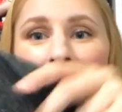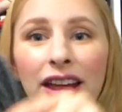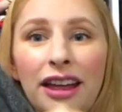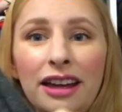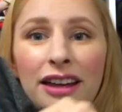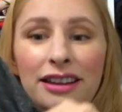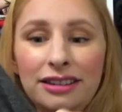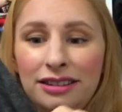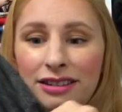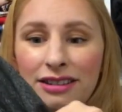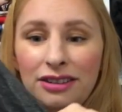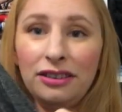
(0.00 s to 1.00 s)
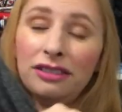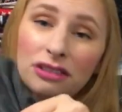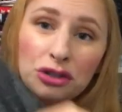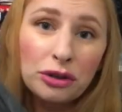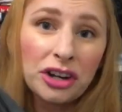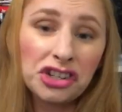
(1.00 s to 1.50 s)
and
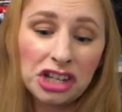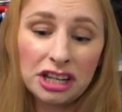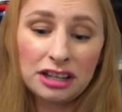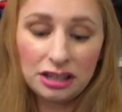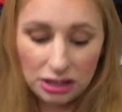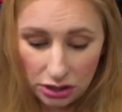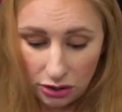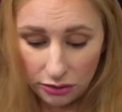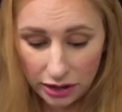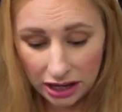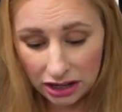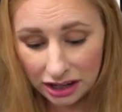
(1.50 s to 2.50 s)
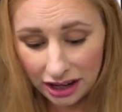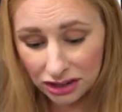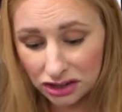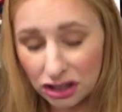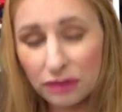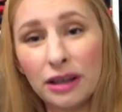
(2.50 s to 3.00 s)
stretchy, so it could
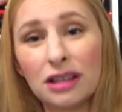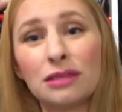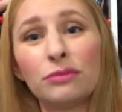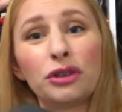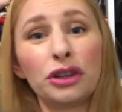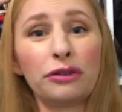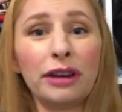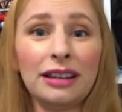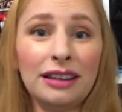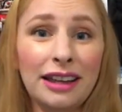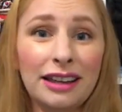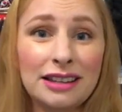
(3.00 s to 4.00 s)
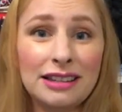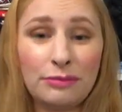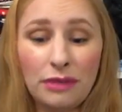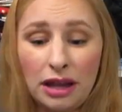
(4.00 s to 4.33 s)
actually make some really great leggings in